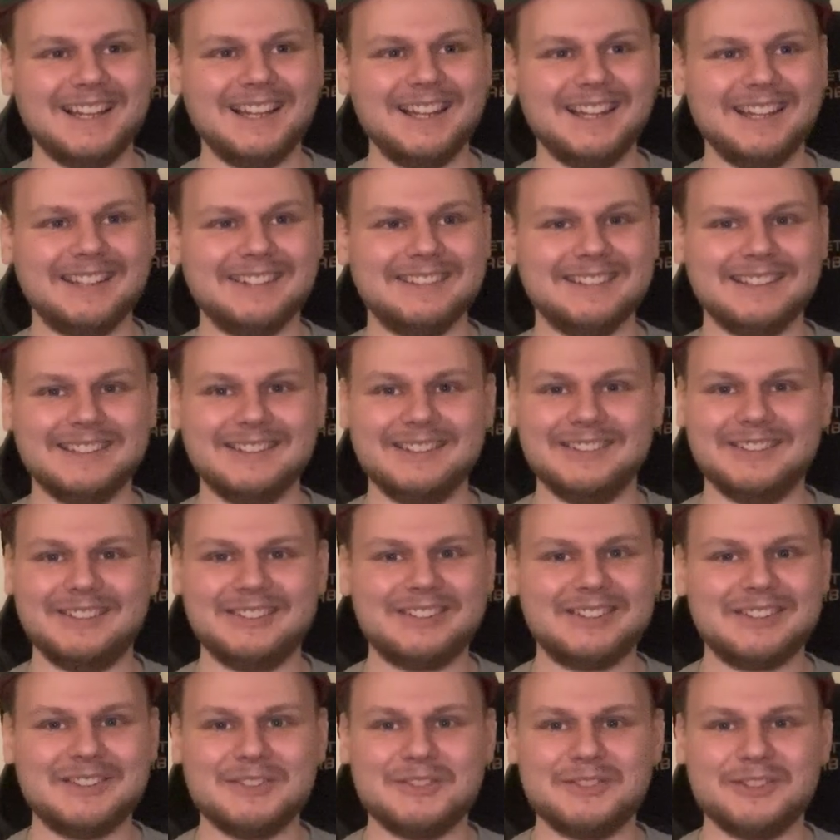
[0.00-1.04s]
then
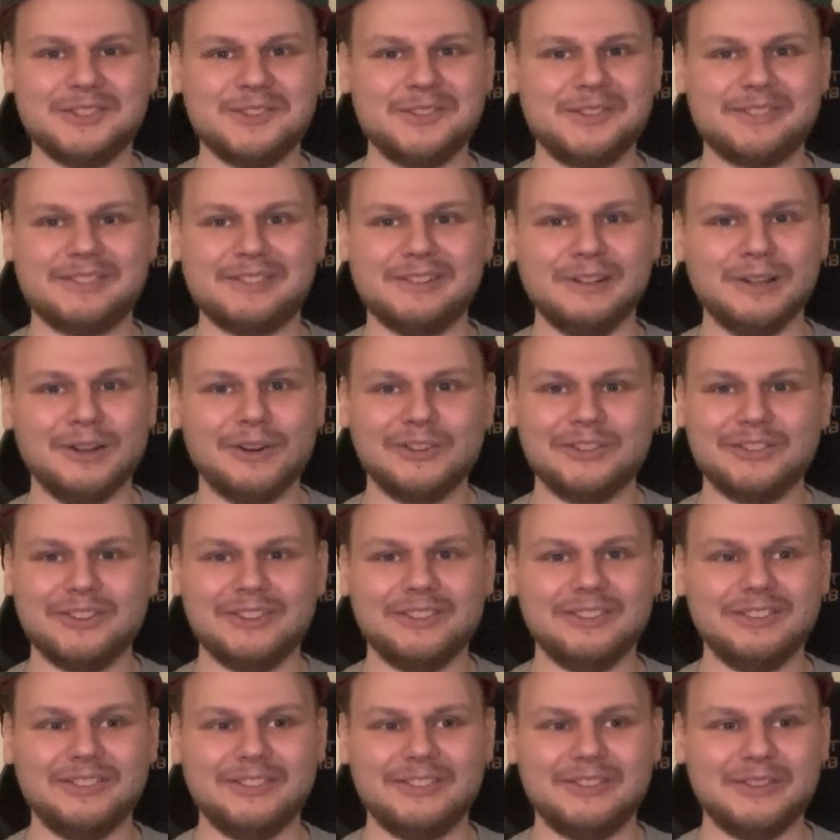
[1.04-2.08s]
you just logged
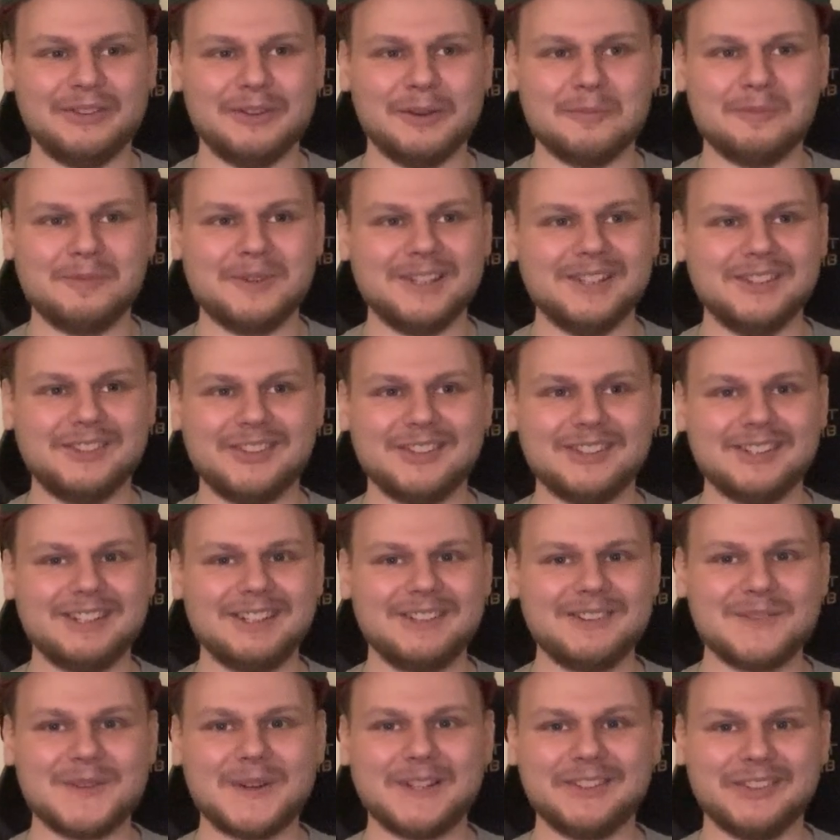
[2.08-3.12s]
on to your
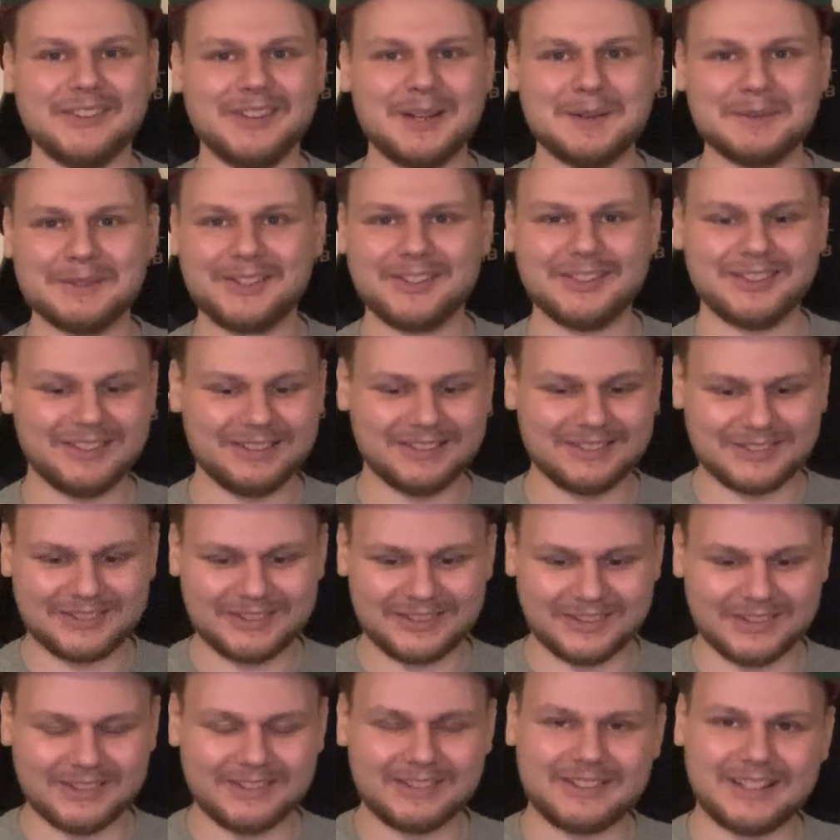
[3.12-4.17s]
PC, went on Amazon.
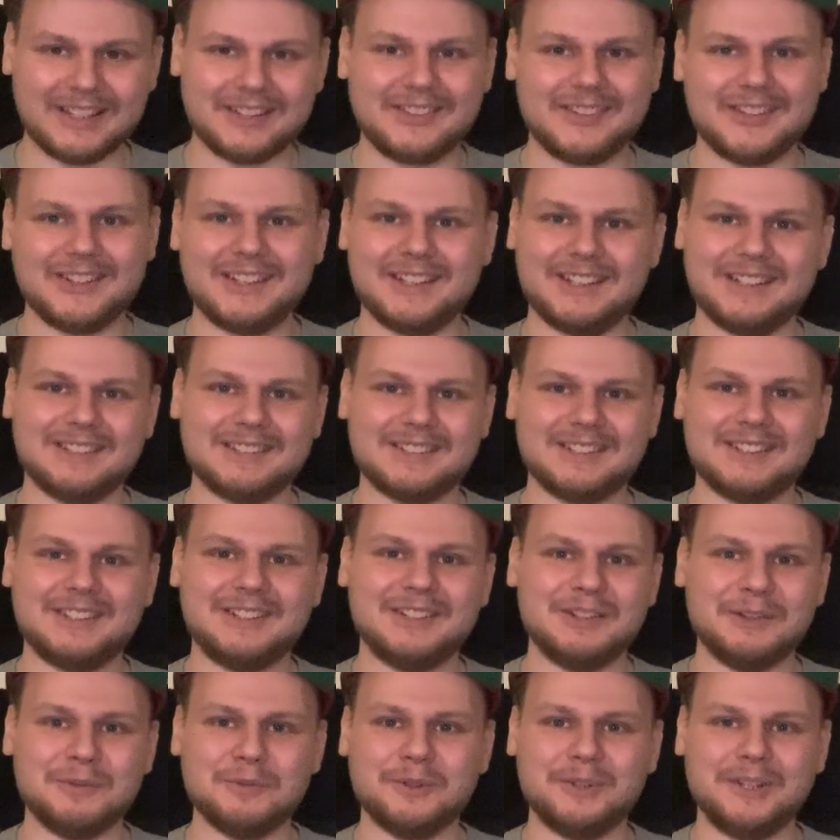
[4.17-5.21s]
That's it.
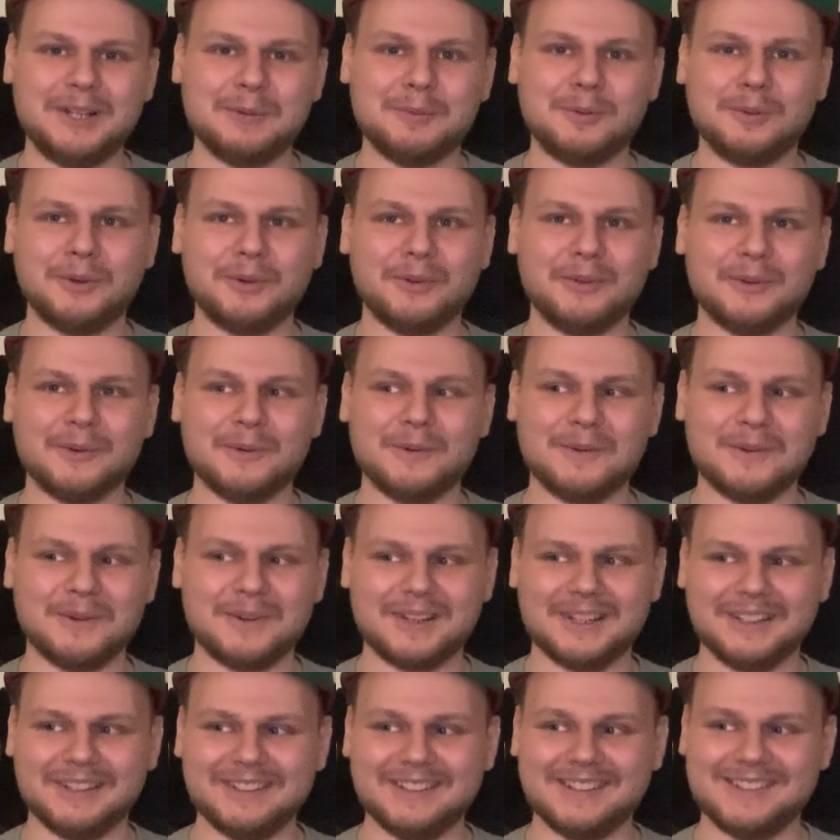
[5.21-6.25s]
You were able to talk,
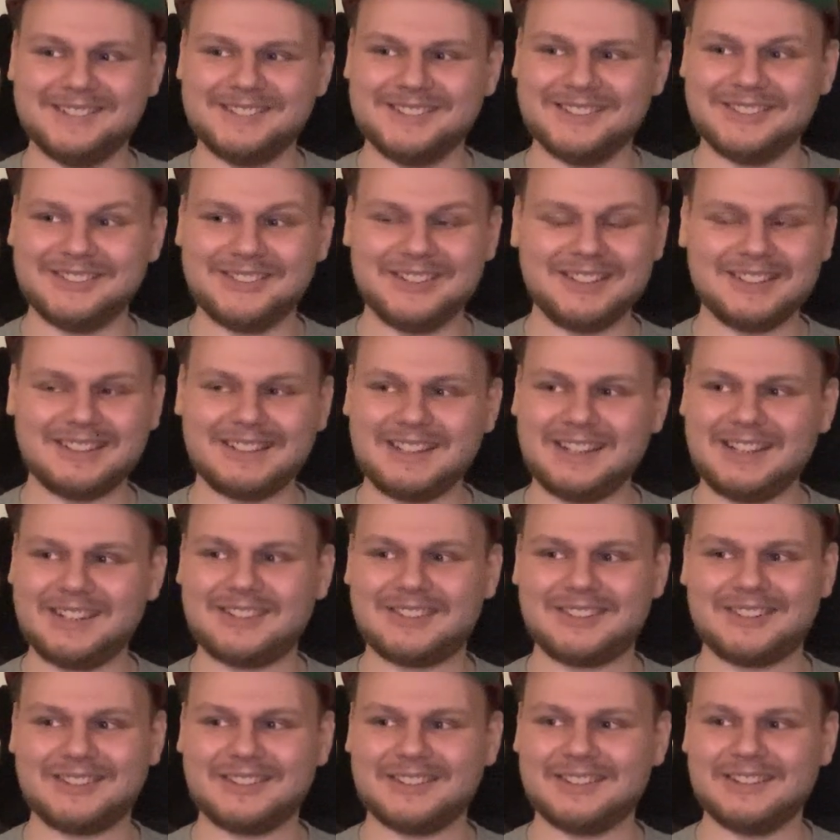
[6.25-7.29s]
and
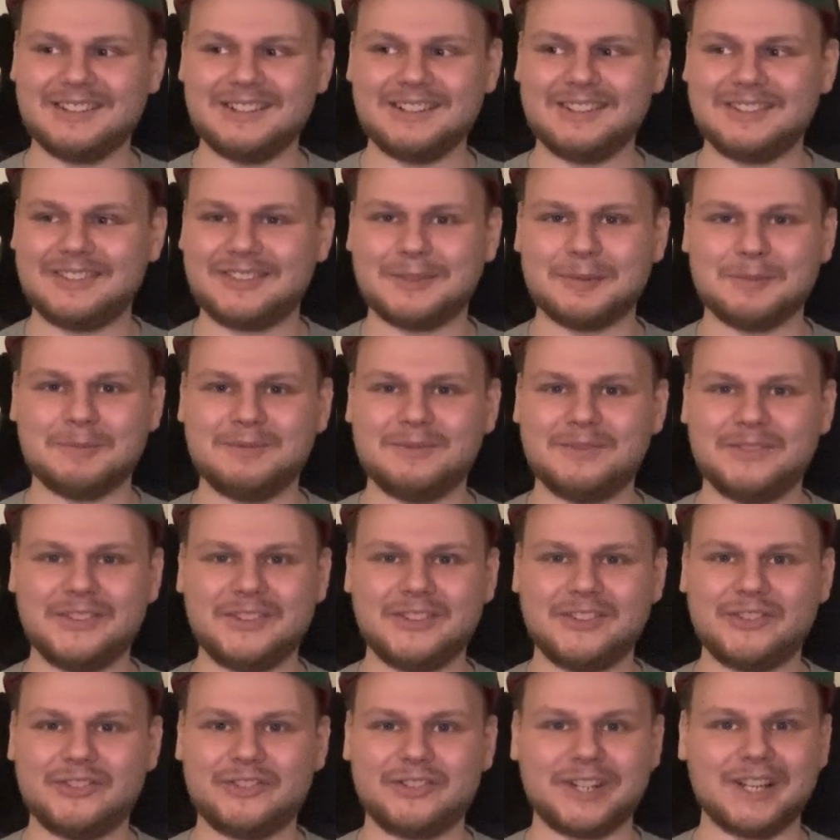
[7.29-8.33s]
it's
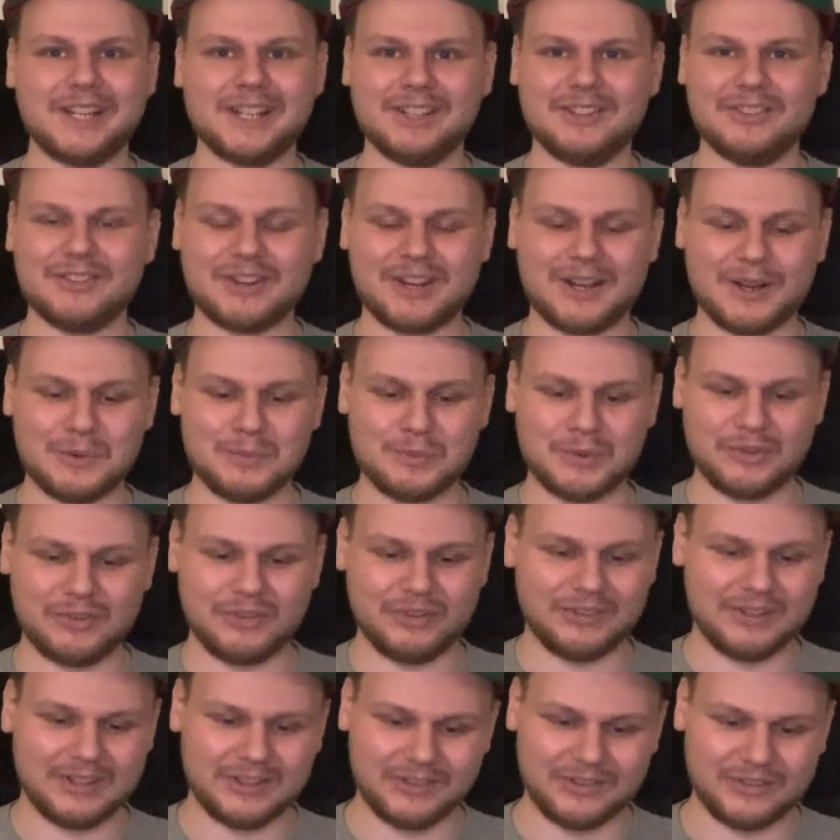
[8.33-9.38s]
strange how much
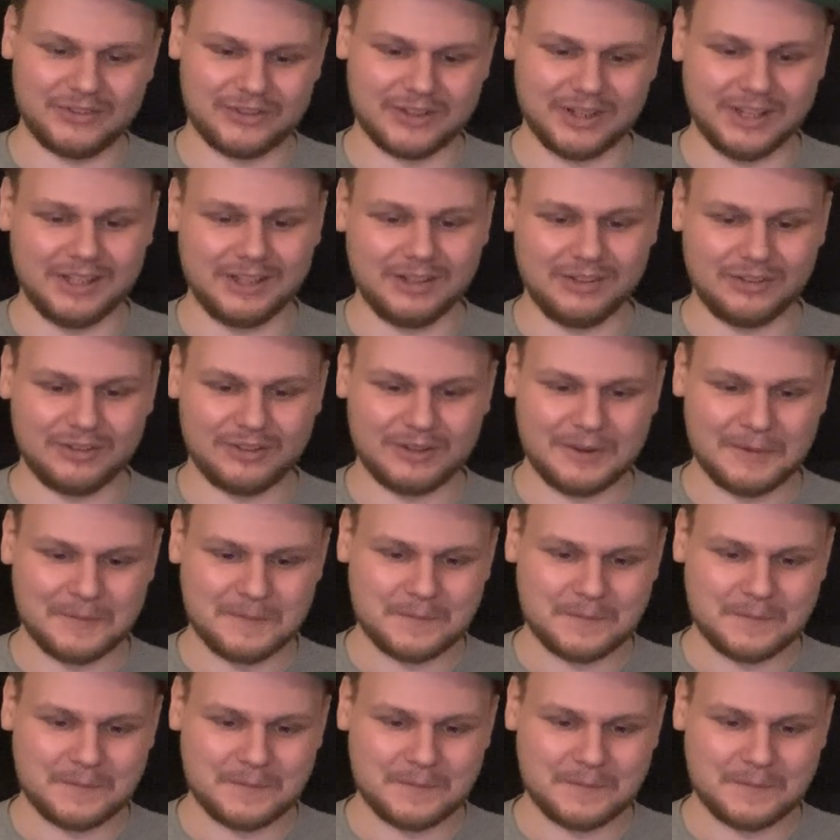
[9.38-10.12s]
it has changed.